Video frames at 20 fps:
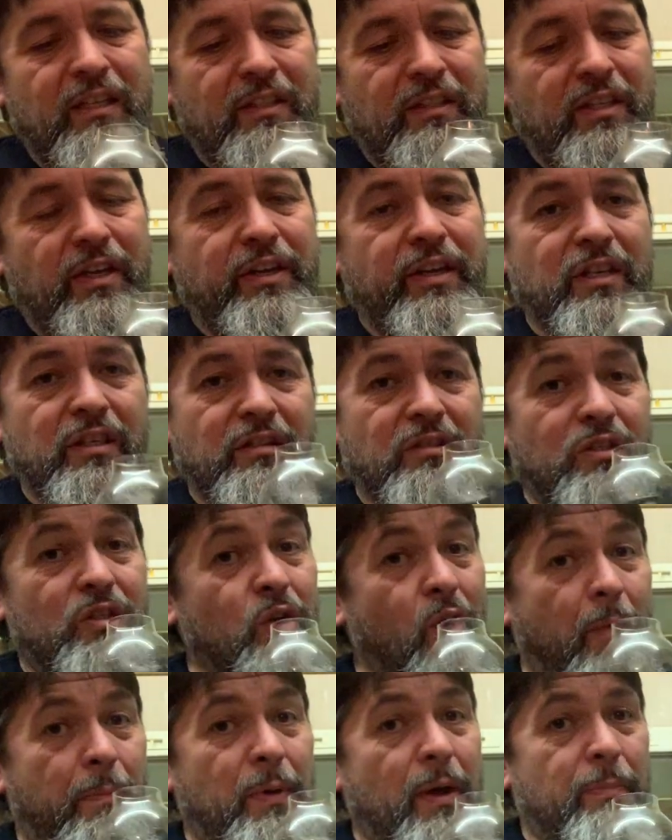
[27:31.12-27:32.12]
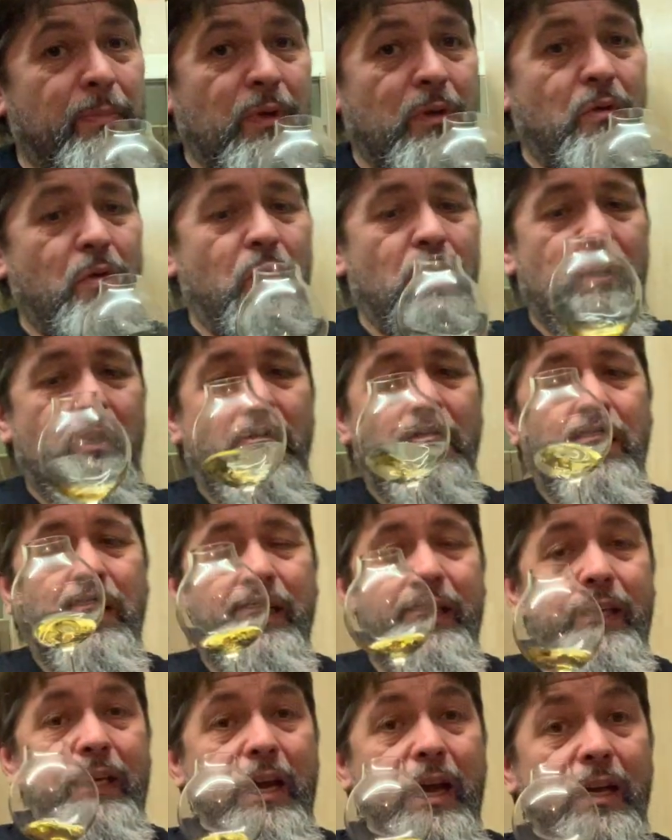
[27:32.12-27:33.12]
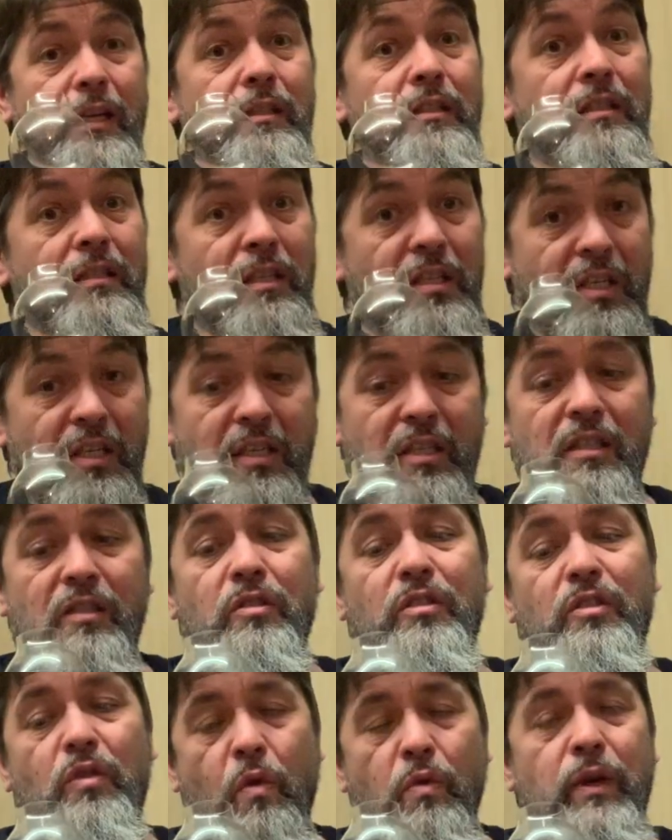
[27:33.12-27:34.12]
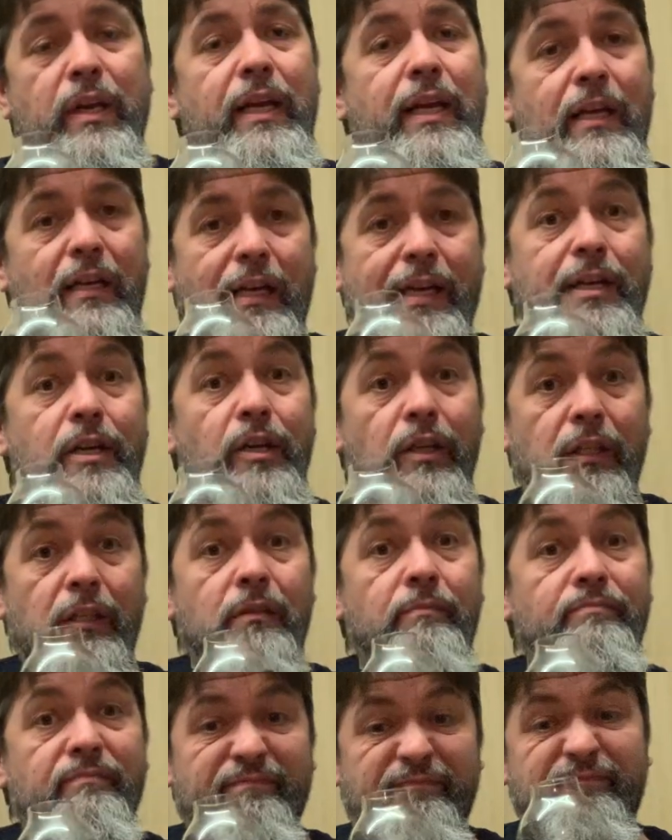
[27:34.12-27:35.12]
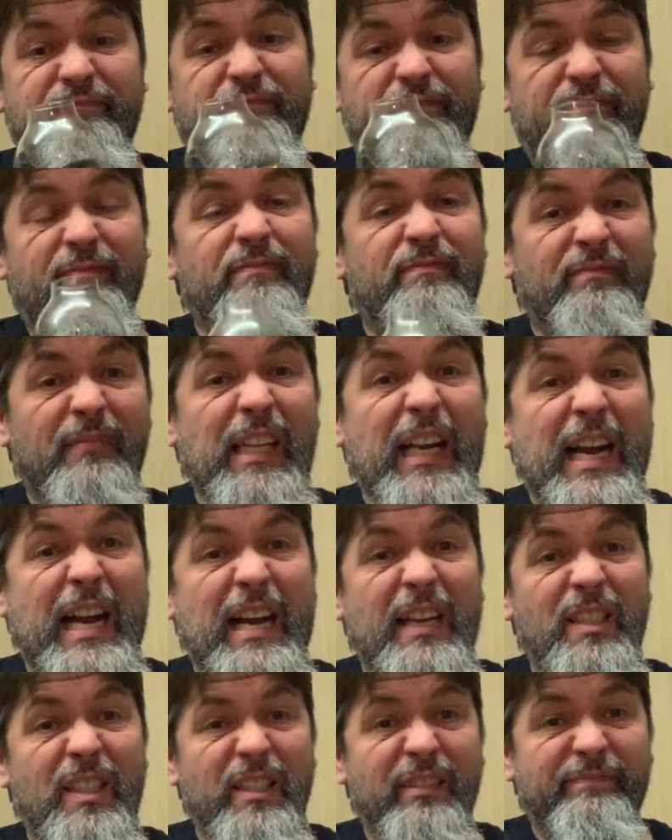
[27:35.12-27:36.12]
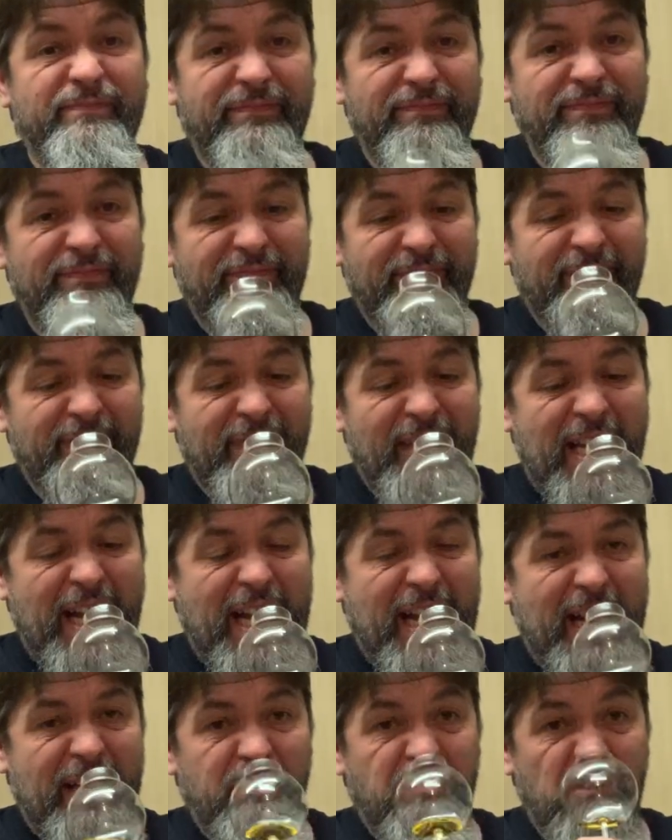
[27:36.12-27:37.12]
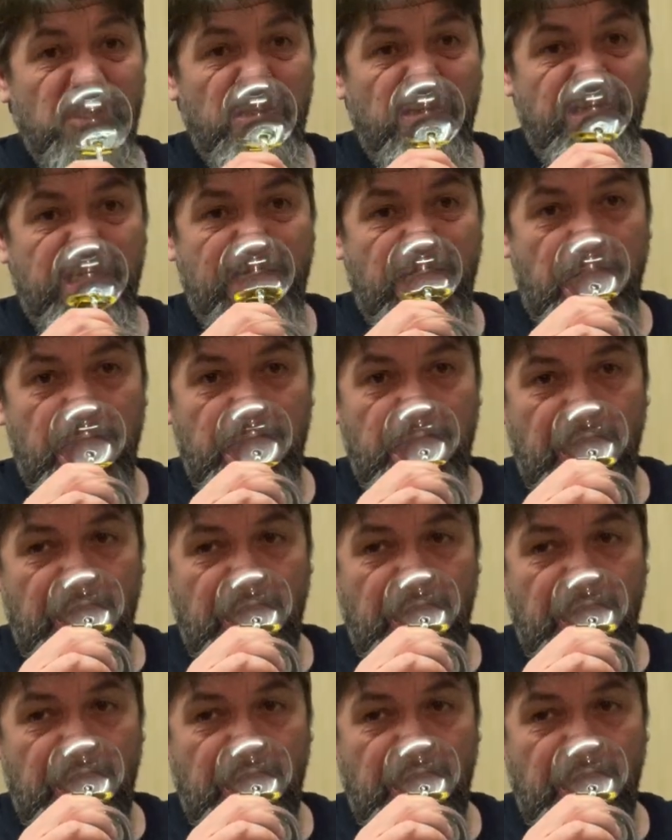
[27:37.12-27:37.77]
So you can top up an order and get a stonkingly good glass. Ah, good idea.